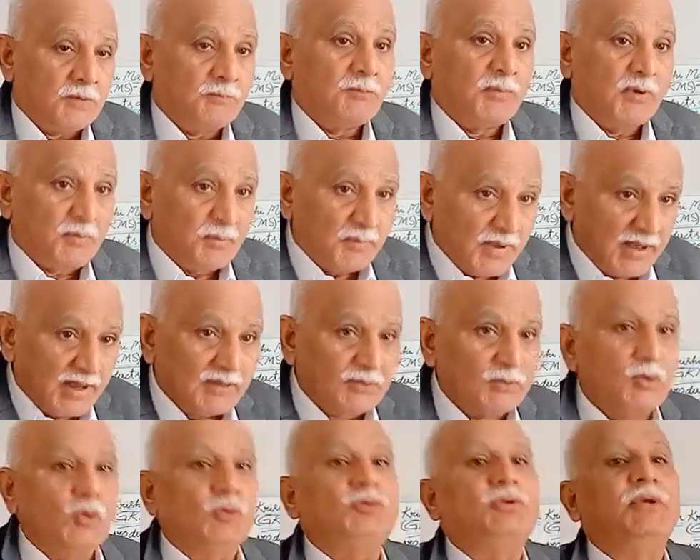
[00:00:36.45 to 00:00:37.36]
prepare
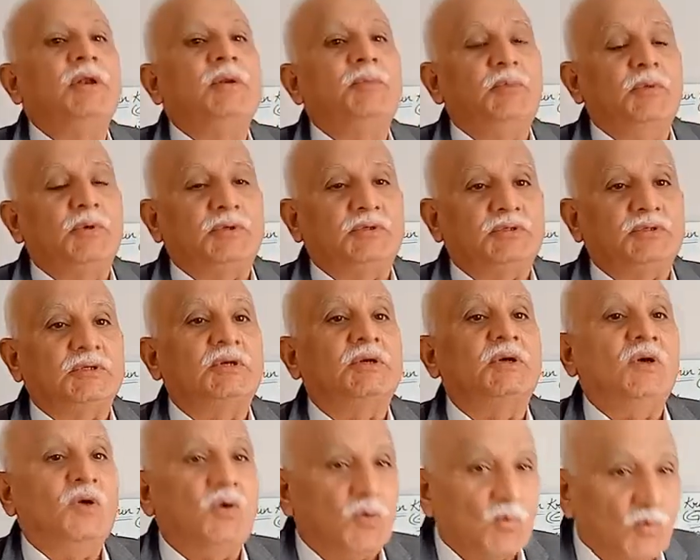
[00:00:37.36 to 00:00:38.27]
those inputs,
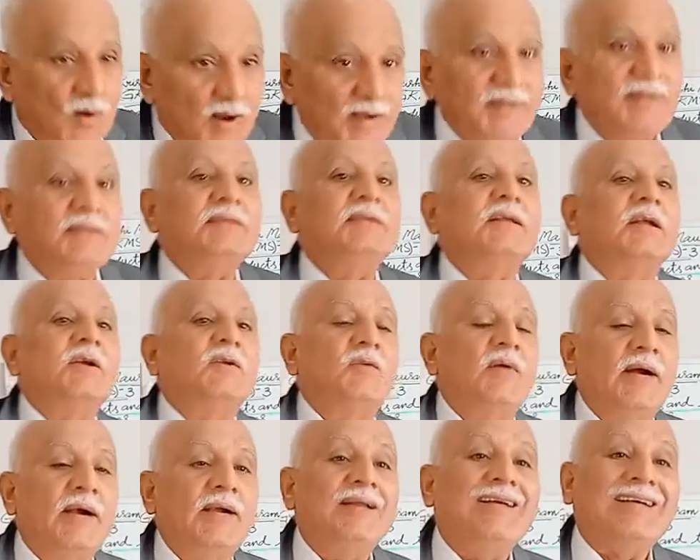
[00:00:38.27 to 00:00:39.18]
what is
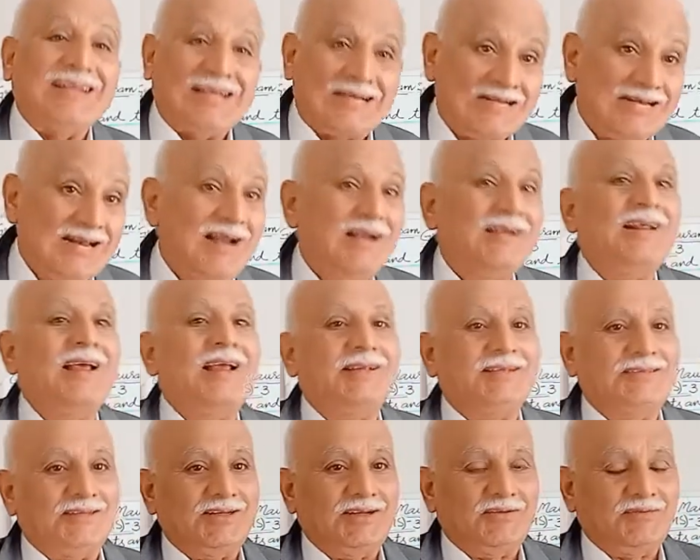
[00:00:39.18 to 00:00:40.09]
required? Data
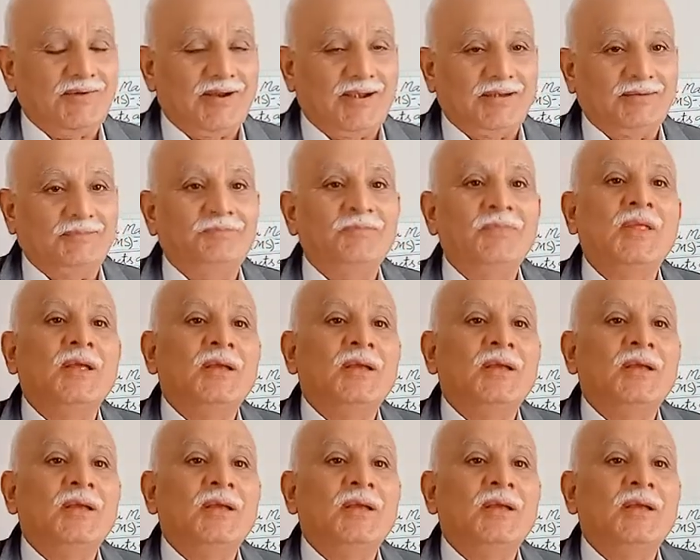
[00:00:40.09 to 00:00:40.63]
is required.